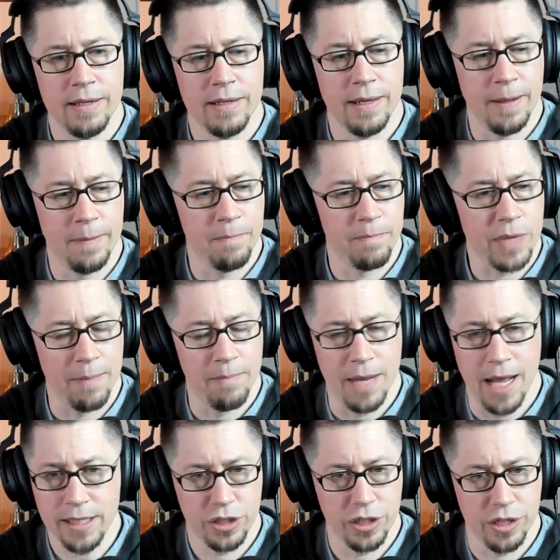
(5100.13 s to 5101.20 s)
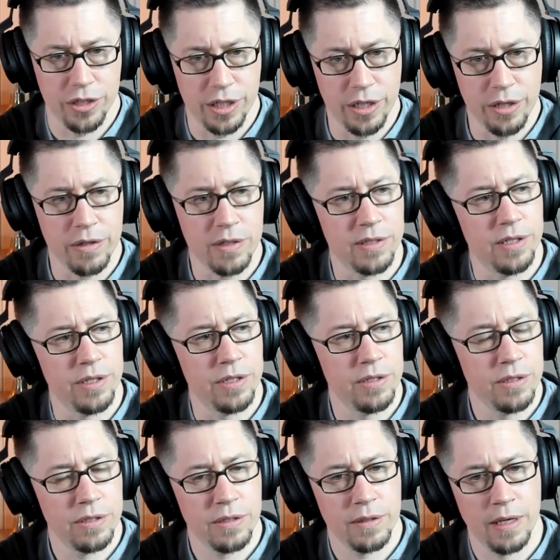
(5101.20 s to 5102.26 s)
I'm not judging your
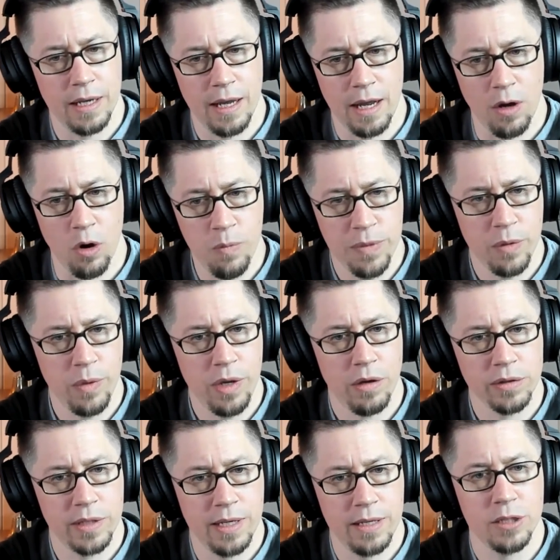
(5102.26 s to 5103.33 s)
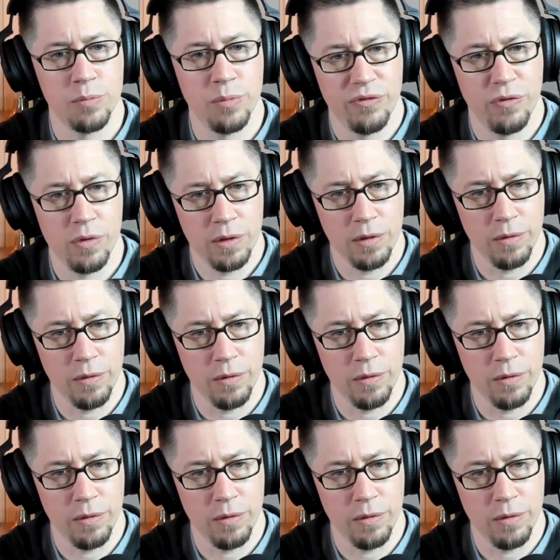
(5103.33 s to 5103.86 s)
decisions. I hope that we all take this before the